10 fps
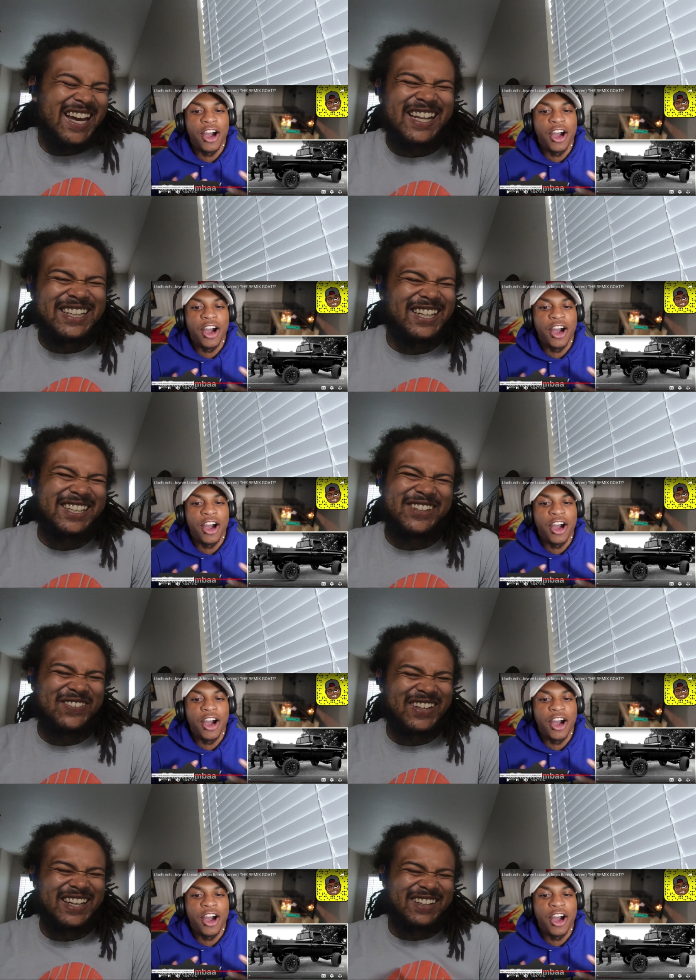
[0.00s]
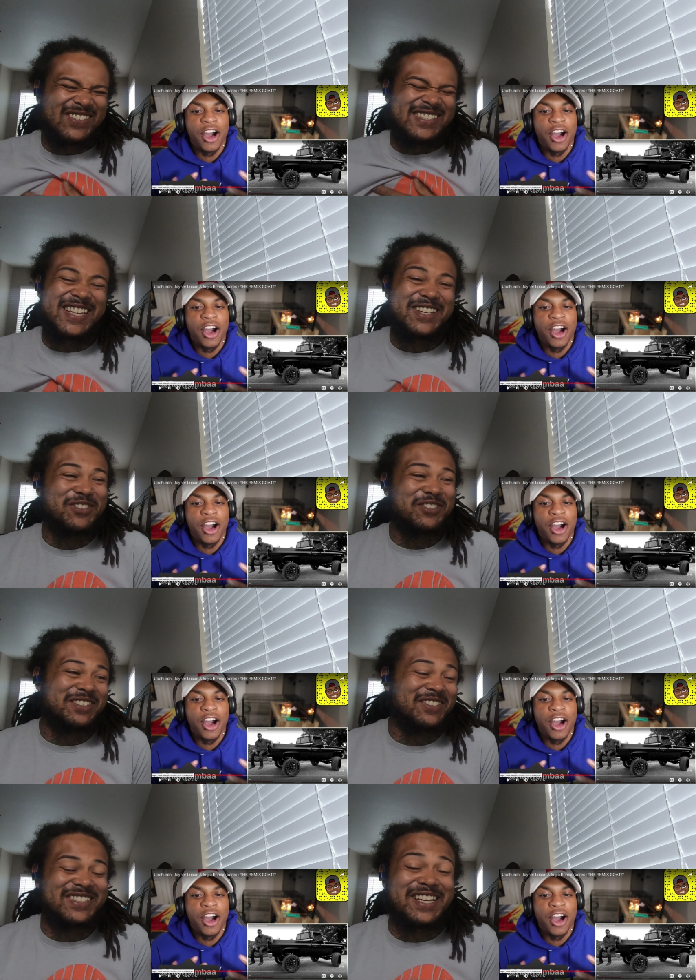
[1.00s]
Speaker 1: I love you, man. I'm saying you
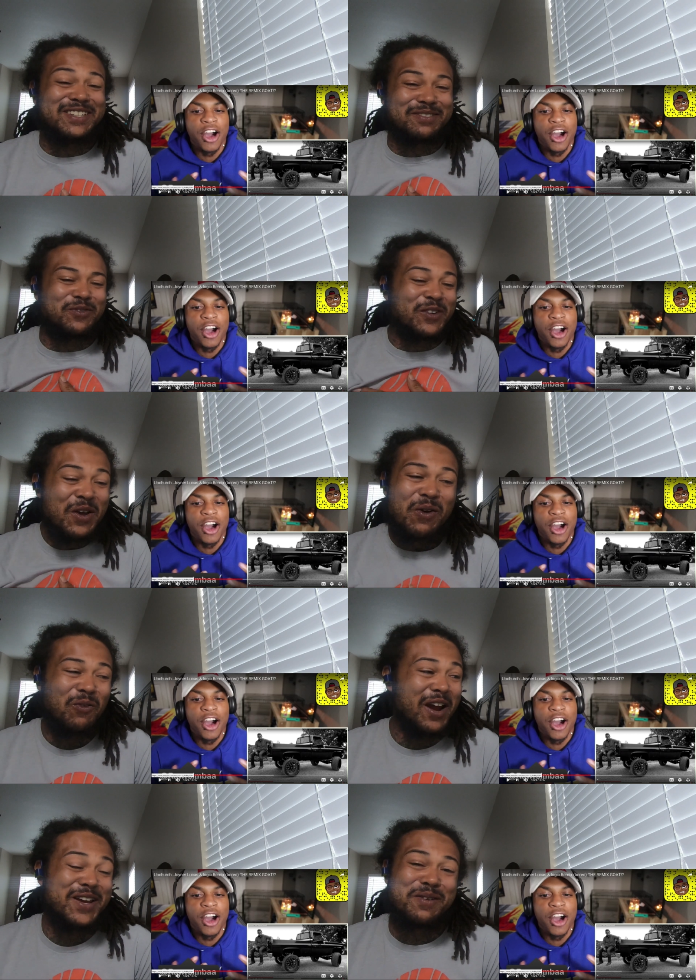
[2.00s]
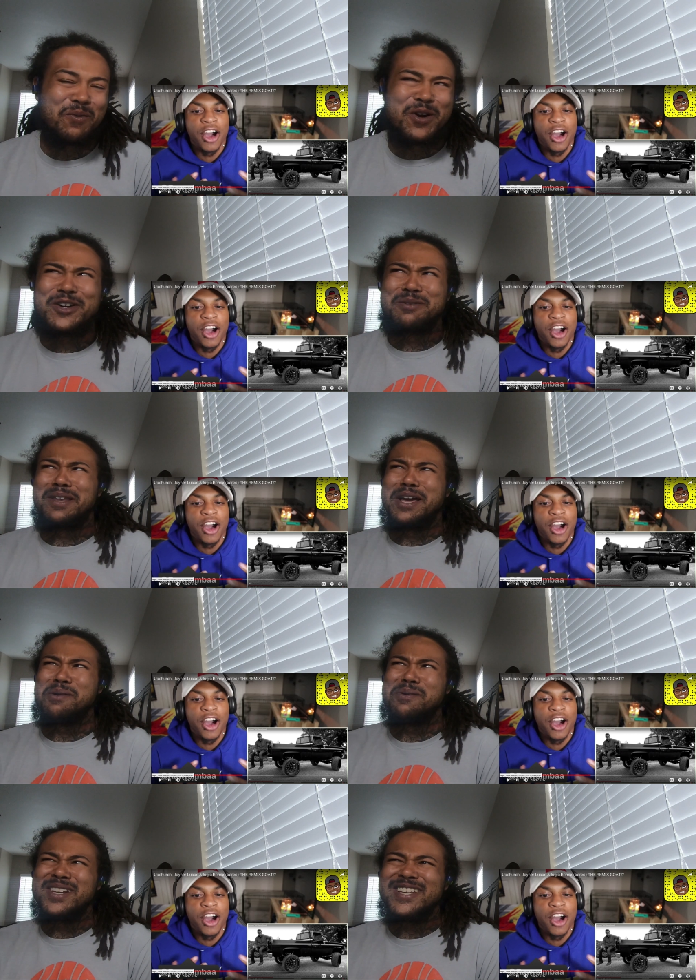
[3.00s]
just say some random words. You'd be
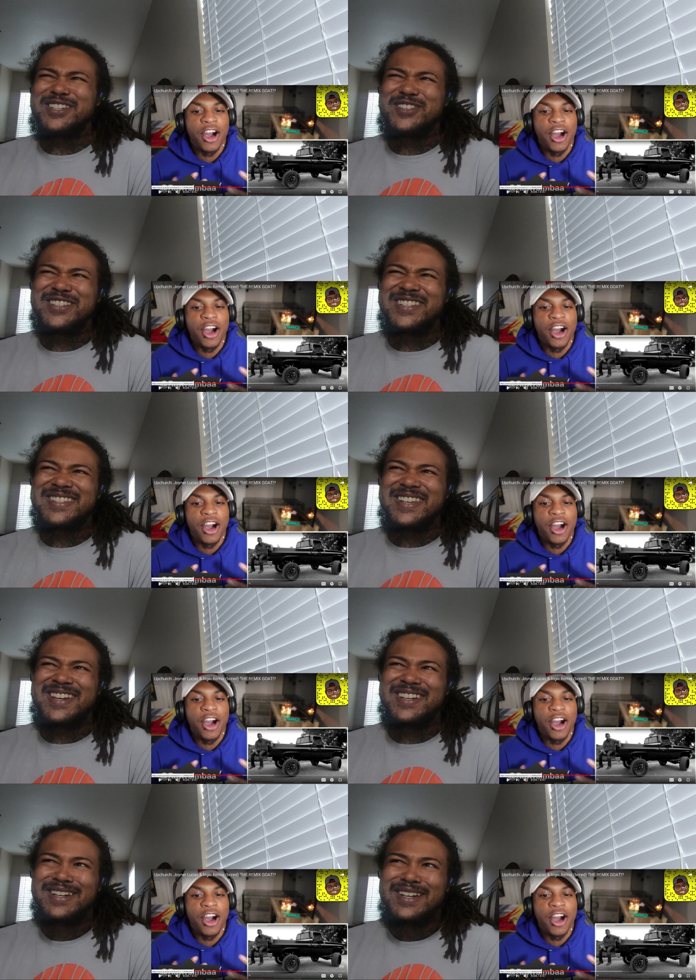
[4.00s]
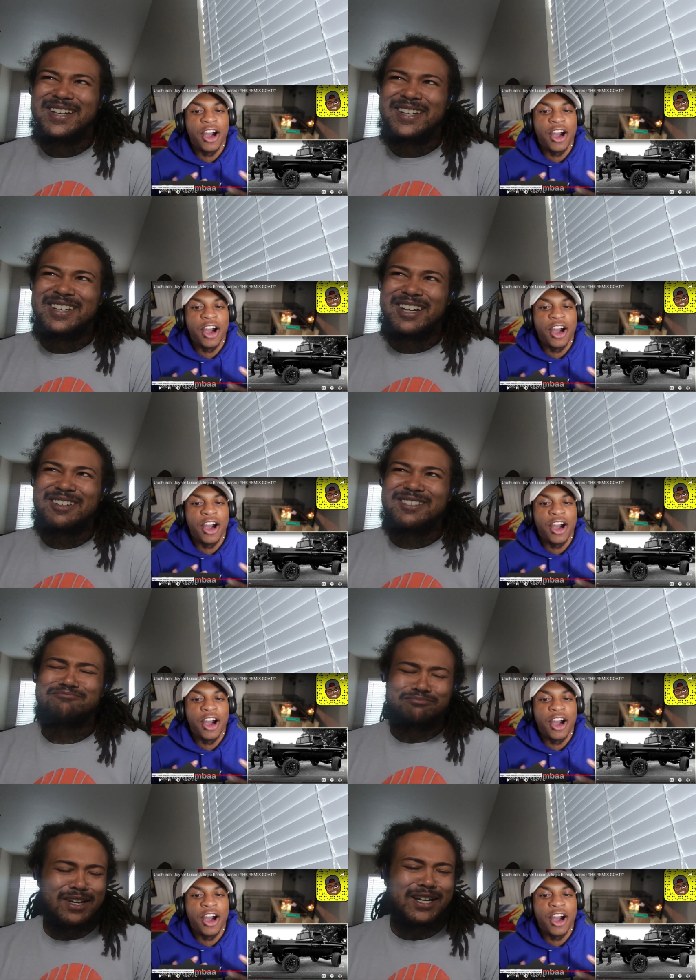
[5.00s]
like, what did you just say?
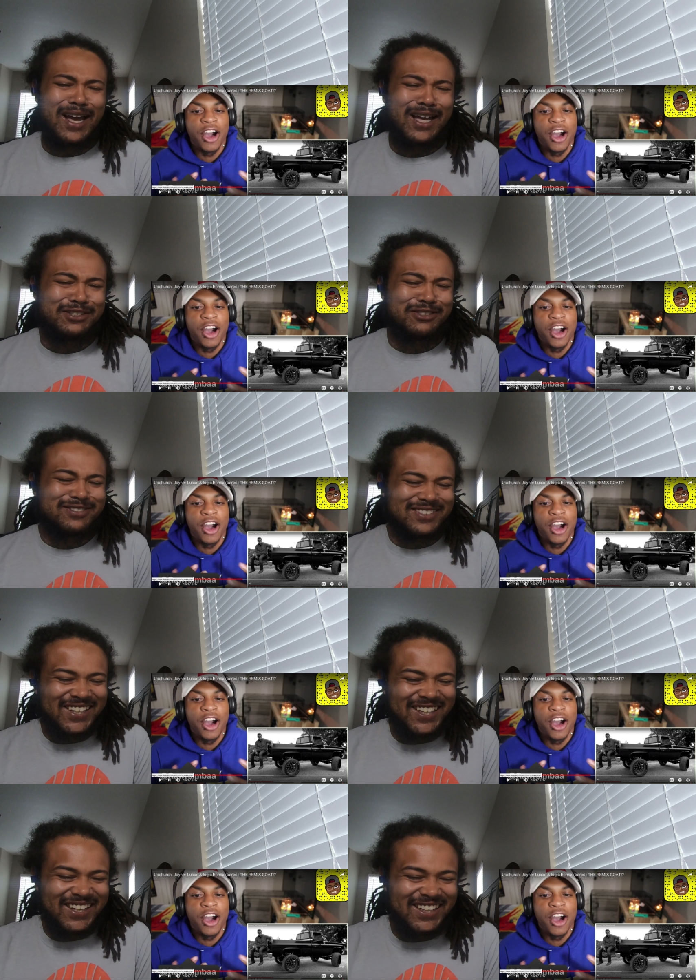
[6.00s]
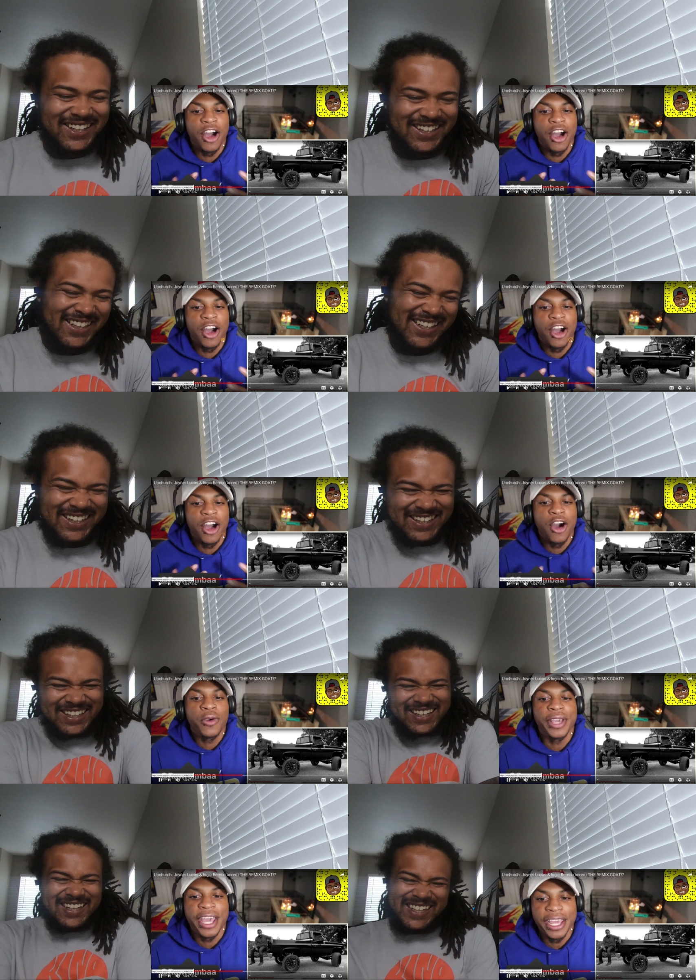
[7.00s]
Speaker 2: I got you.
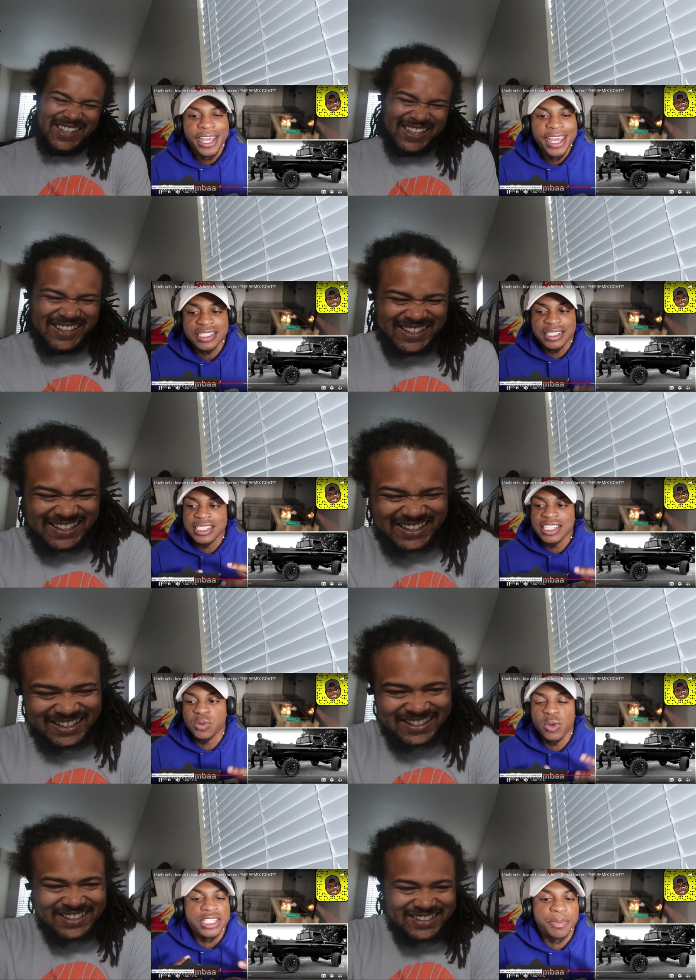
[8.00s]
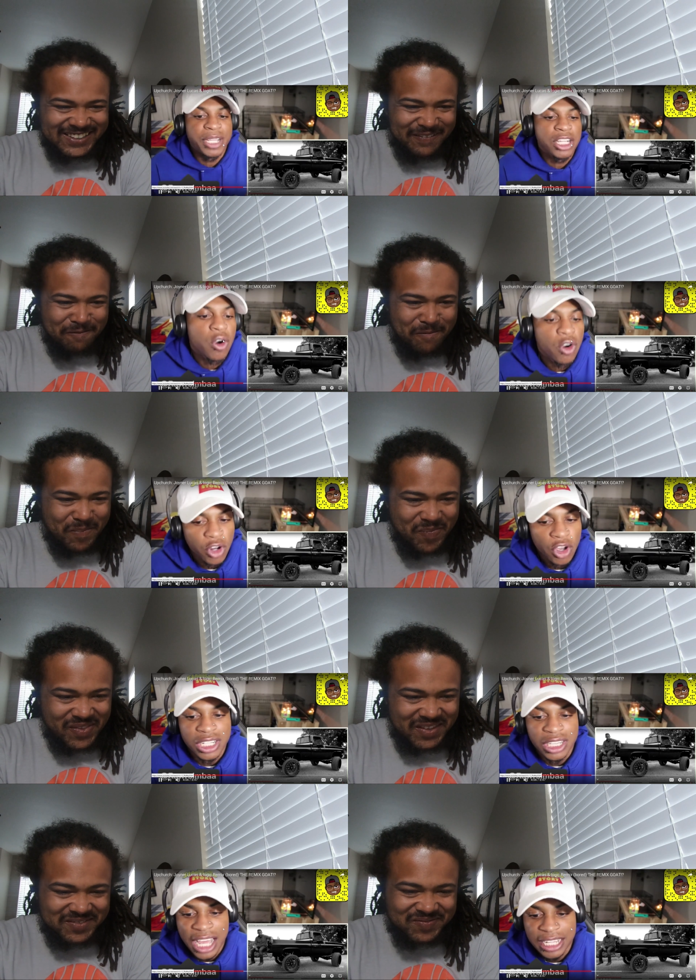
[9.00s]
like, okay, this is what's been going on
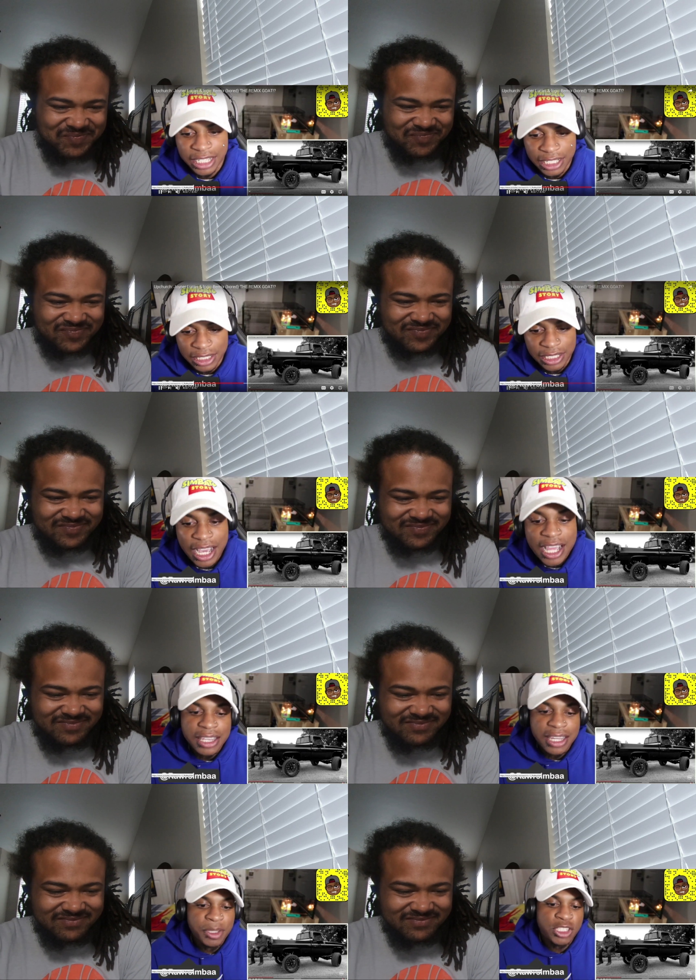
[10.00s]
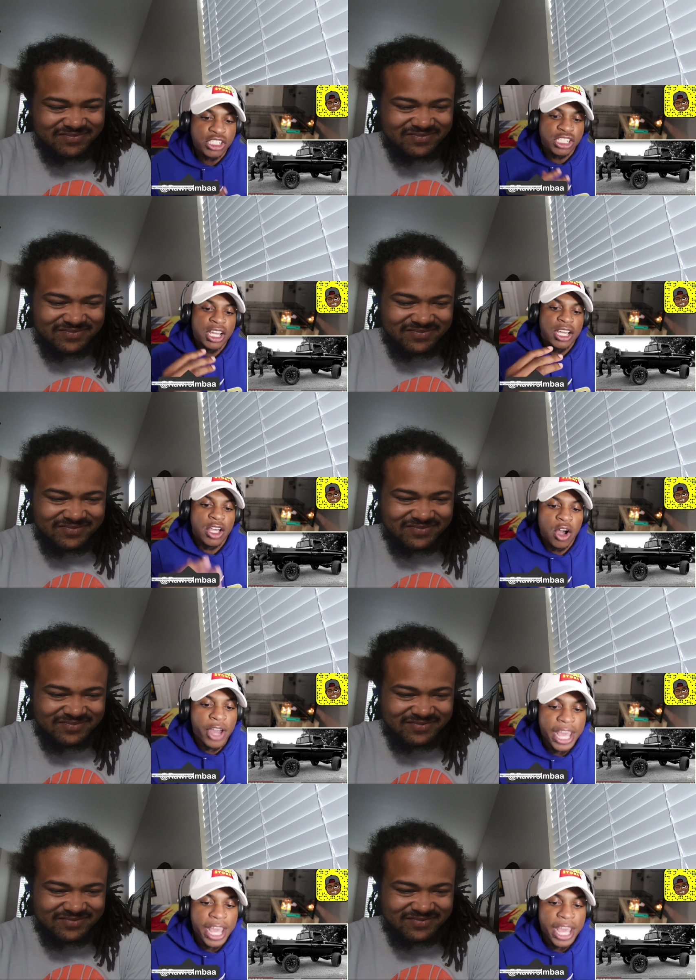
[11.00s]
a lot lately. Let me just go